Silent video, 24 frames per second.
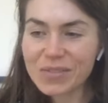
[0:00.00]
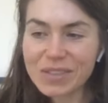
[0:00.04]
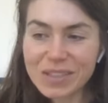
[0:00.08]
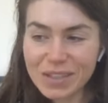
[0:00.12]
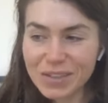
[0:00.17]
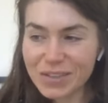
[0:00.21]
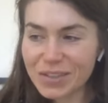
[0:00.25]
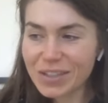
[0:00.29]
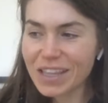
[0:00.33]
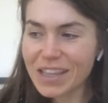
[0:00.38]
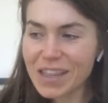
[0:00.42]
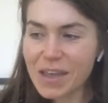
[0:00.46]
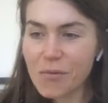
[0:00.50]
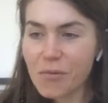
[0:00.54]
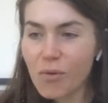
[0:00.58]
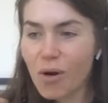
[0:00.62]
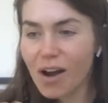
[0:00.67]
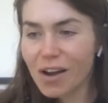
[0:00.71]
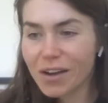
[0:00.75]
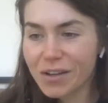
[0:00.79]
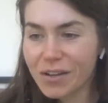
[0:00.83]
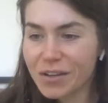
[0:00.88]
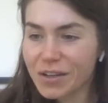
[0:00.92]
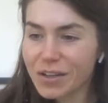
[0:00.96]
Literally, they
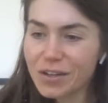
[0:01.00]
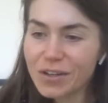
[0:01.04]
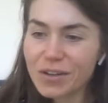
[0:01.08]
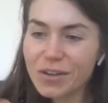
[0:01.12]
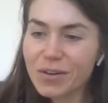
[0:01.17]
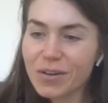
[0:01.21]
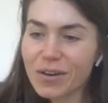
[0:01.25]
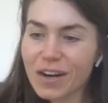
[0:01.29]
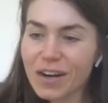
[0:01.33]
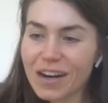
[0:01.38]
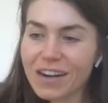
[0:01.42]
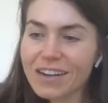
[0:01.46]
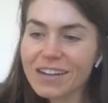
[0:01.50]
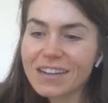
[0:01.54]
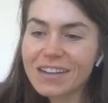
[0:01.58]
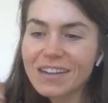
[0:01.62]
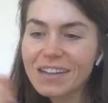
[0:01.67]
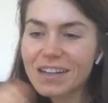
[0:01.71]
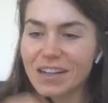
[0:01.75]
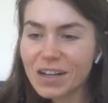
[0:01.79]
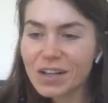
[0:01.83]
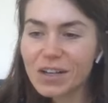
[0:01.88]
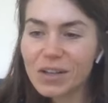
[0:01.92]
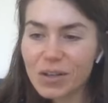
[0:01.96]
walk you to your door,
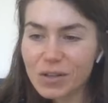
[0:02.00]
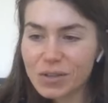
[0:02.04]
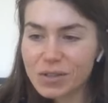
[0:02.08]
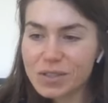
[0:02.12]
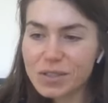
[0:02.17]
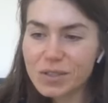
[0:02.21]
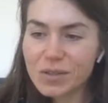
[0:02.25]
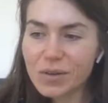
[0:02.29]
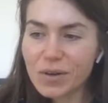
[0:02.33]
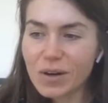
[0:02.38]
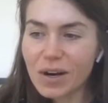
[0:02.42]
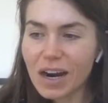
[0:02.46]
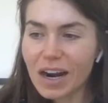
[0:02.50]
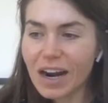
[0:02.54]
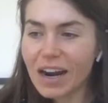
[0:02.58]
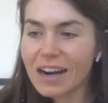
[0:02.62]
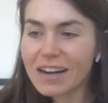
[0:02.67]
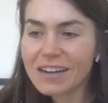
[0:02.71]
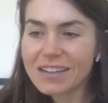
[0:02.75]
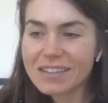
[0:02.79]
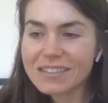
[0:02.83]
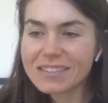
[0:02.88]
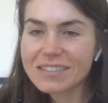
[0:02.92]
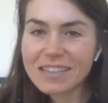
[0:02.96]
close the
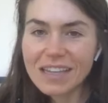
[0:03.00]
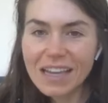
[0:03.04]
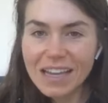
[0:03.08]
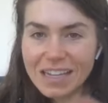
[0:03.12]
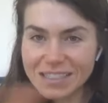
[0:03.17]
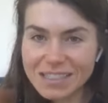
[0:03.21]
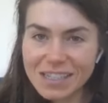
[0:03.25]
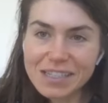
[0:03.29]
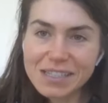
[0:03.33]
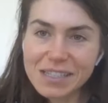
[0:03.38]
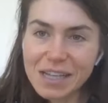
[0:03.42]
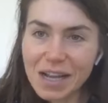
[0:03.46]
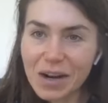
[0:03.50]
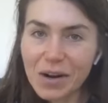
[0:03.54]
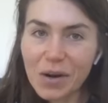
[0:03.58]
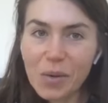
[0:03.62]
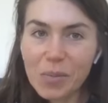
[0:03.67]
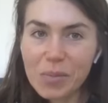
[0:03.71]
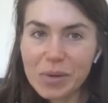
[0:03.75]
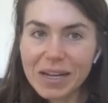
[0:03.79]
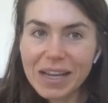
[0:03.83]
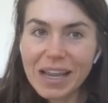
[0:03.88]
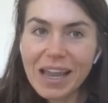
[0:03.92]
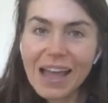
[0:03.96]
door. It does not
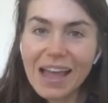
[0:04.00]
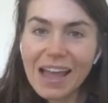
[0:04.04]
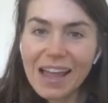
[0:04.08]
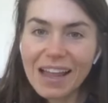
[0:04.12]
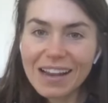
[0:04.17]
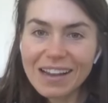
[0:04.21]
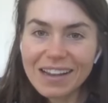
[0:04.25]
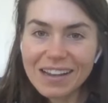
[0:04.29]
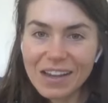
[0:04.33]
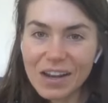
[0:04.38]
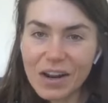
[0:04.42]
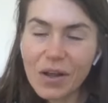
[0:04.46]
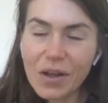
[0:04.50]
open again. You